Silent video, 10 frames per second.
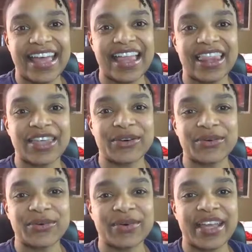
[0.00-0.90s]

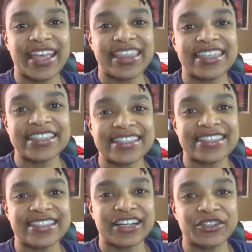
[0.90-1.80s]
Hello, this is
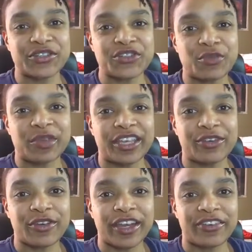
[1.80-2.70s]
Dr. Charmaine
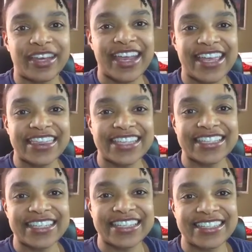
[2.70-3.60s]
Gregory and this
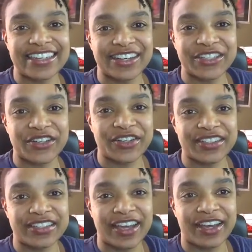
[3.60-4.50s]
is The
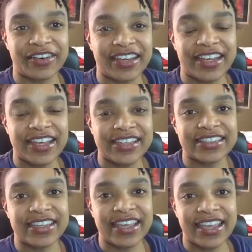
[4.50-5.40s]
Nocturnist Diary.
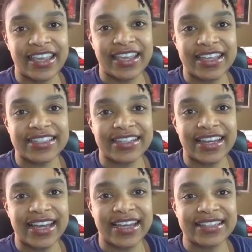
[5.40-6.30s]
Today is the
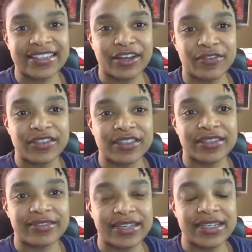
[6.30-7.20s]
last of the
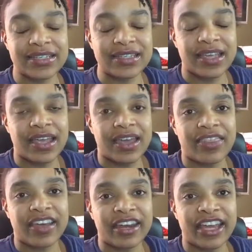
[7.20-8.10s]
series
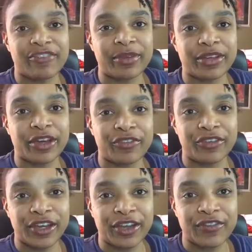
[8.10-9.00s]
that I have been
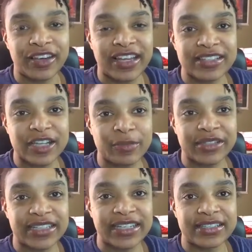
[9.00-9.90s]
covering over the last
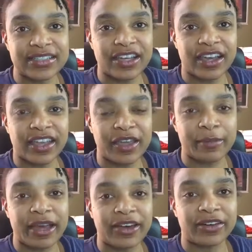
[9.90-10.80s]
couple of days, talking
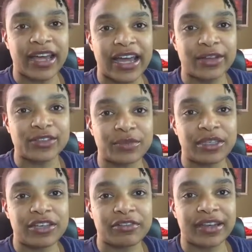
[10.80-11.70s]
about how to
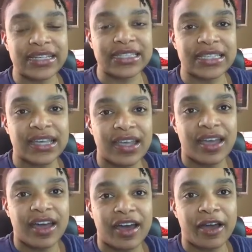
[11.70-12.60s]
be great
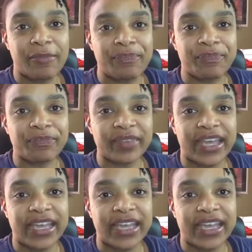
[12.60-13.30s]
and